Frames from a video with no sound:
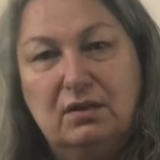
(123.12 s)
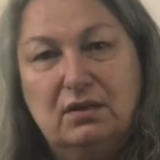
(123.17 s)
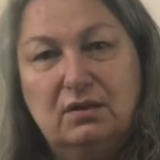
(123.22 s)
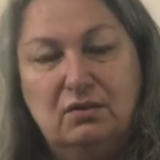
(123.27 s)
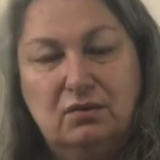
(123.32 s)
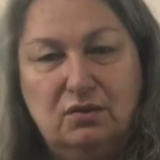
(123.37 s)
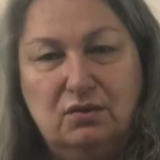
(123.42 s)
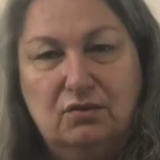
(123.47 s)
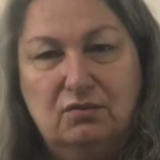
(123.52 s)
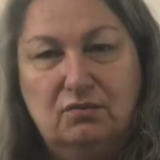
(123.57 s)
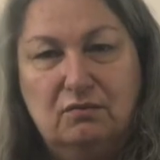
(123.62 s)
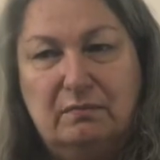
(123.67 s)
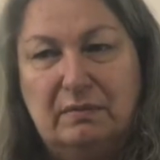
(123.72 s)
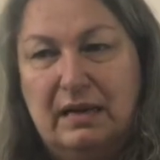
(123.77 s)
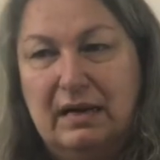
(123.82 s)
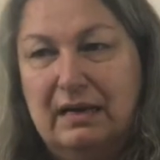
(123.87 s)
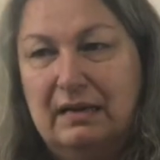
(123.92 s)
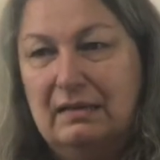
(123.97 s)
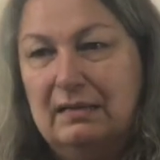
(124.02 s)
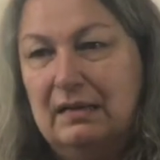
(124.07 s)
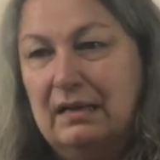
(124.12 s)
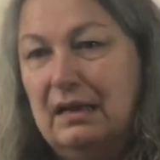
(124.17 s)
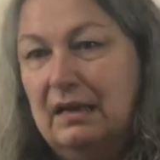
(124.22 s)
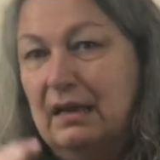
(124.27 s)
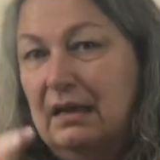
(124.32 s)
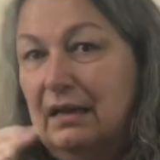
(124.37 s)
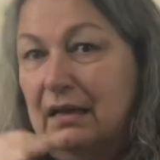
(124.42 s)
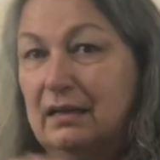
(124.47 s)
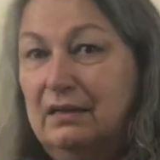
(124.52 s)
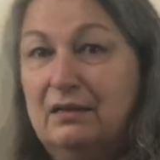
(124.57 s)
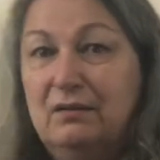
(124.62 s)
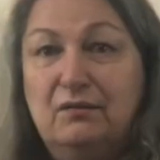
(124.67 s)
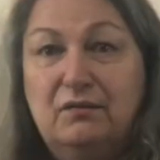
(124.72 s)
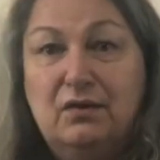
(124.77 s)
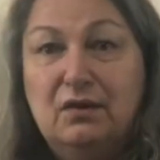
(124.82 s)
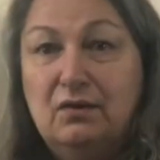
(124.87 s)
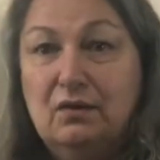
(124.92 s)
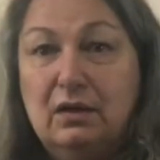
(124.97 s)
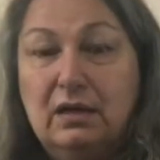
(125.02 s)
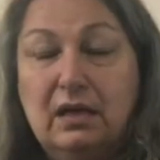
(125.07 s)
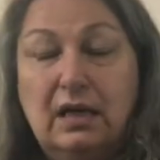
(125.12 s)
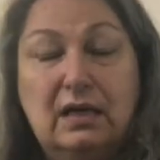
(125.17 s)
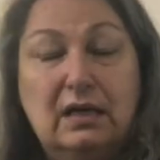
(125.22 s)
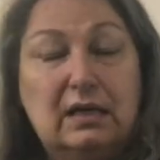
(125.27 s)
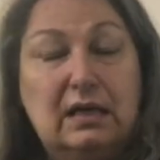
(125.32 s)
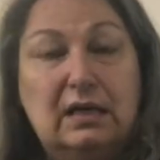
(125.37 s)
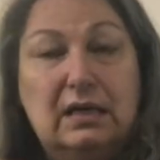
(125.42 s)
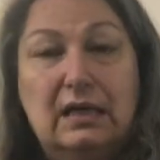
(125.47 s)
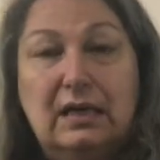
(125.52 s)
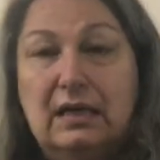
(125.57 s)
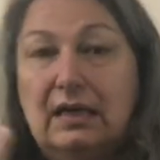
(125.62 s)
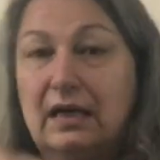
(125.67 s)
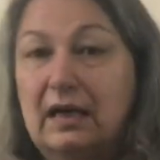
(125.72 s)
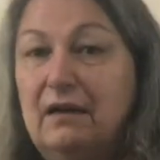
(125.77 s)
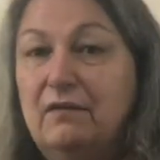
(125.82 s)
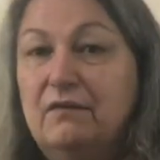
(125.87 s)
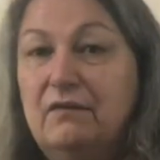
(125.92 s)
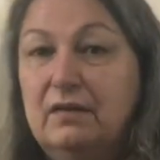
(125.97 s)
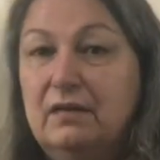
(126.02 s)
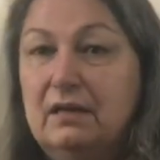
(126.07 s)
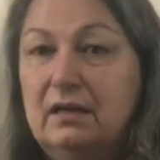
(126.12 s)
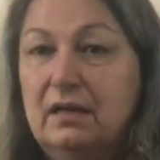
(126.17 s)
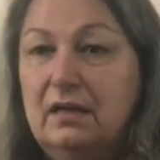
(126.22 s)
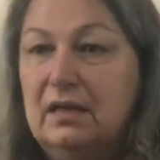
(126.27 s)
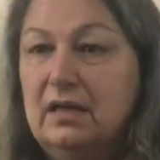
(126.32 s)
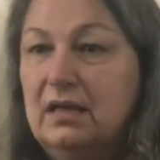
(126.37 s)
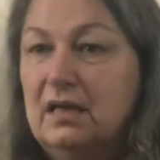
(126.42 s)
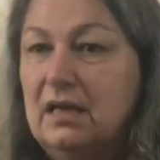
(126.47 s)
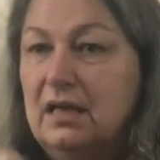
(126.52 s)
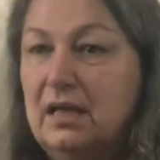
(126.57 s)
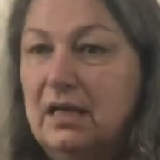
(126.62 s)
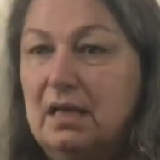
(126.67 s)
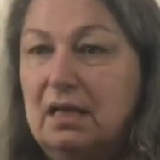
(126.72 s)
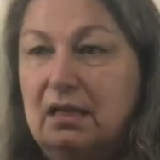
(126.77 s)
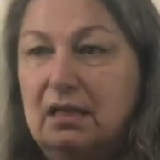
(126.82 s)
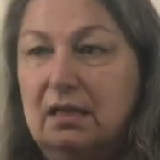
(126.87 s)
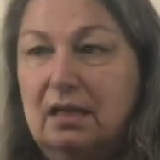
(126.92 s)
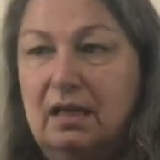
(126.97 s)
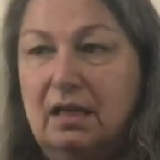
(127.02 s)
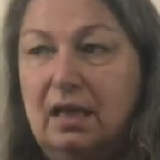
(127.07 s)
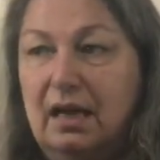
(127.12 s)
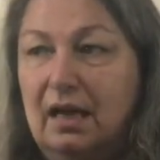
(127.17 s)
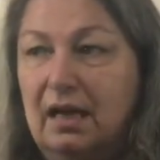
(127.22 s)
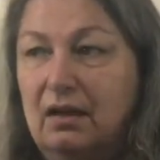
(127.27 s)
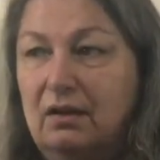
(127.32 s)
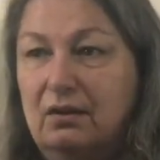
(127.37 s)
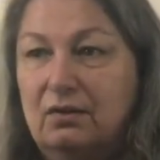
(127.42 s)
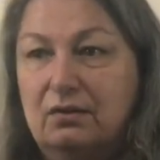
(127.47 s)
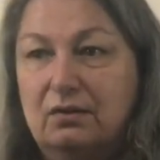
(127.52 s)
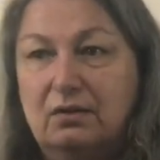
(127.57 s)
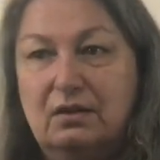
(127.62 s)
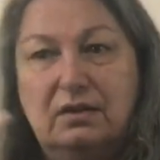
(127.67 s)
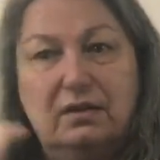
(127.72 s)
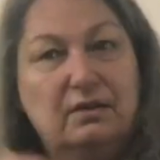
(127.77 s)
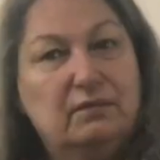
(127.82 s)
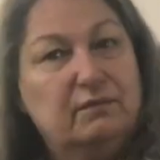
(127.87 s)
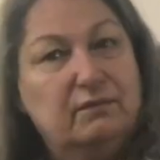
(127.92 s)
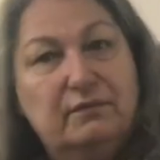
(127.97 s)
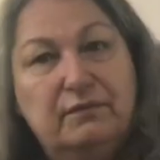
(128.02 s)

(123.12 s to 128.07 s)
is your true path. And if you're lucky, like I feel lucky that I could